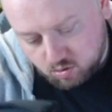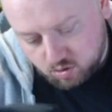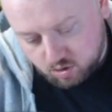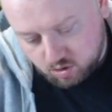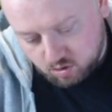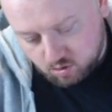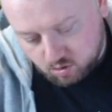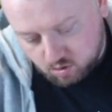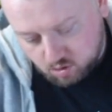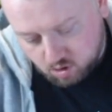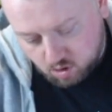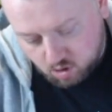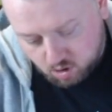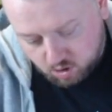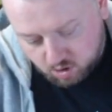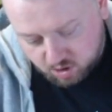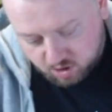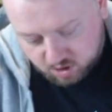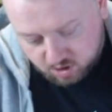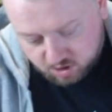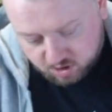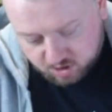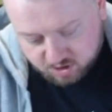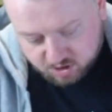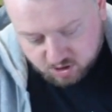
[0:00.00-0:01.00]
your
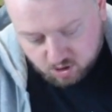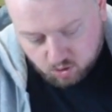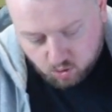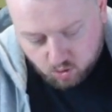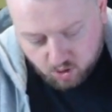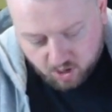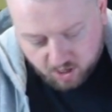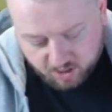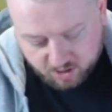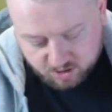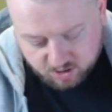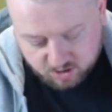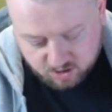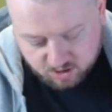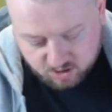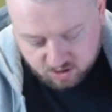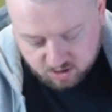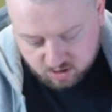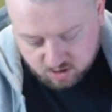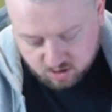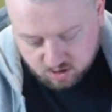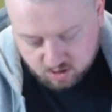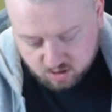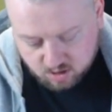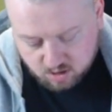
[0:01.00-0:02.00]
Oculus Quest
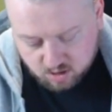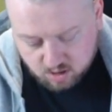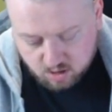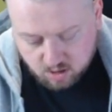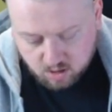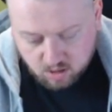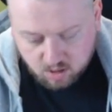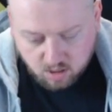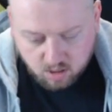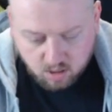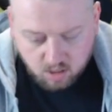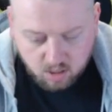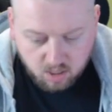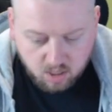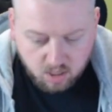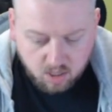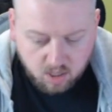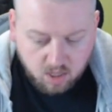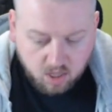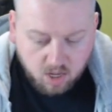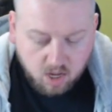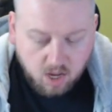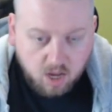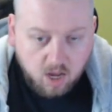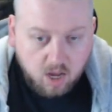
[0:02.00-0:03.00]

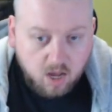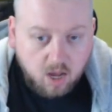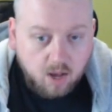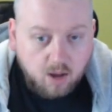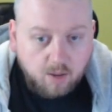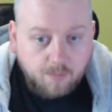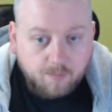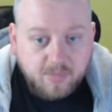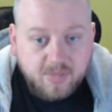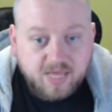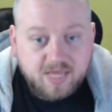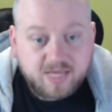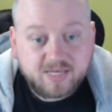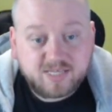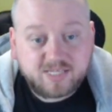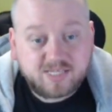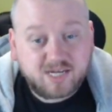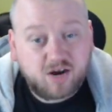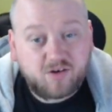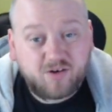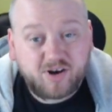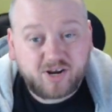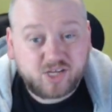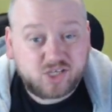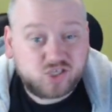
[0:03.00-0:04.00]
in
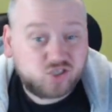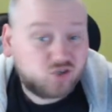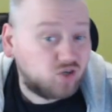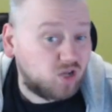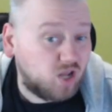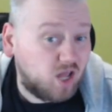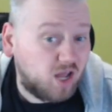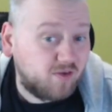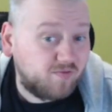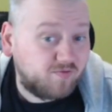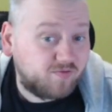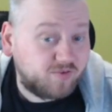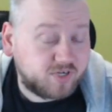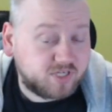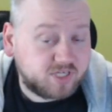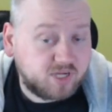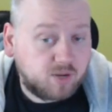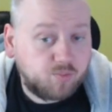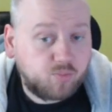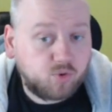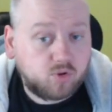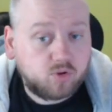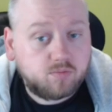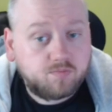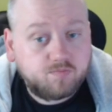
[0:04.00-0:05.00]
direct sunlight, for
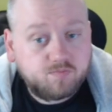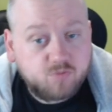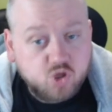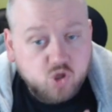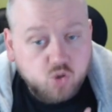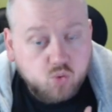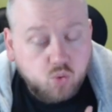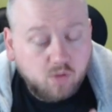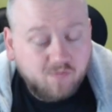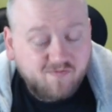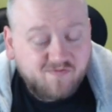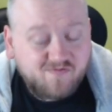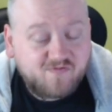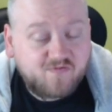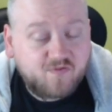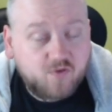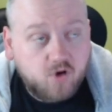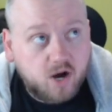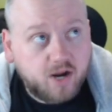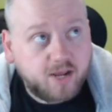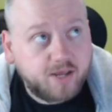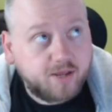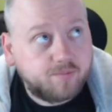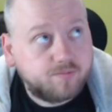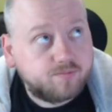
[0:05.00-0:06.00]
example, you will
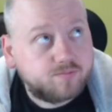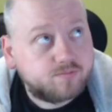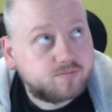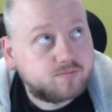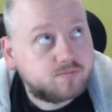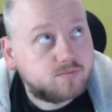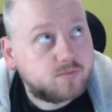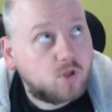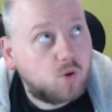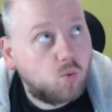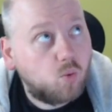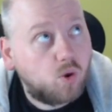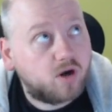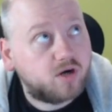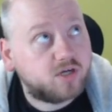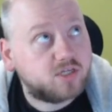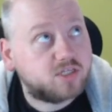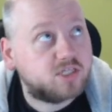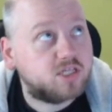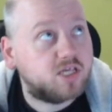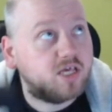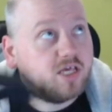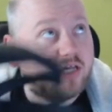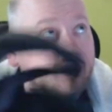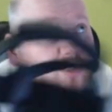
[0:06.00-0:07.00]
fry it, whereas
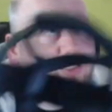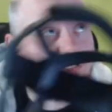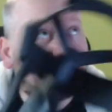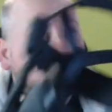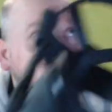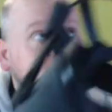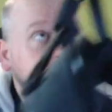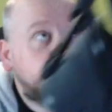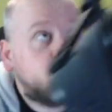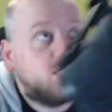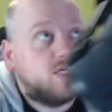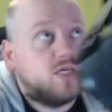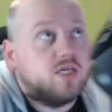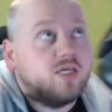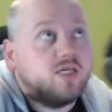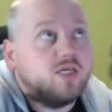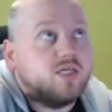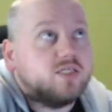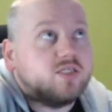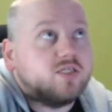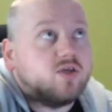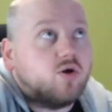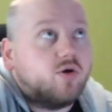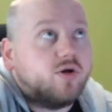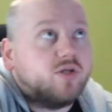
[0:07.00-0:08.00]
this
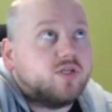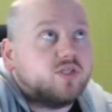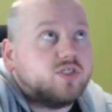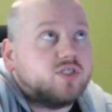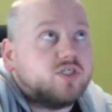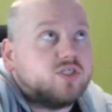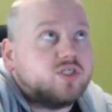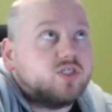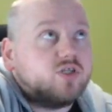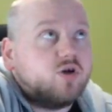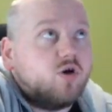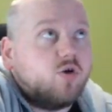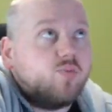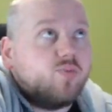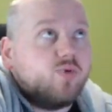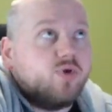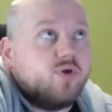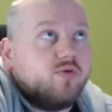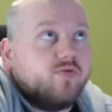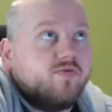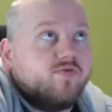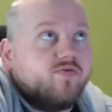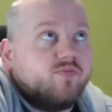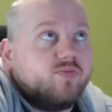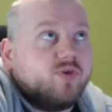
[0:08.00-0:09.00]
is going to stop
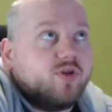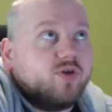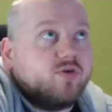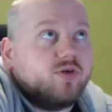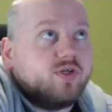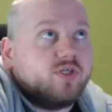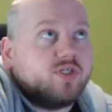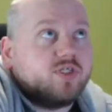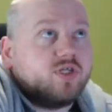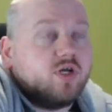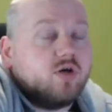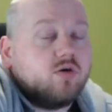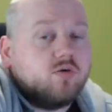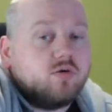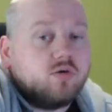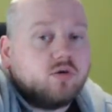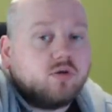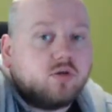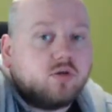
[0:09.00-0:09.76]
you from doing so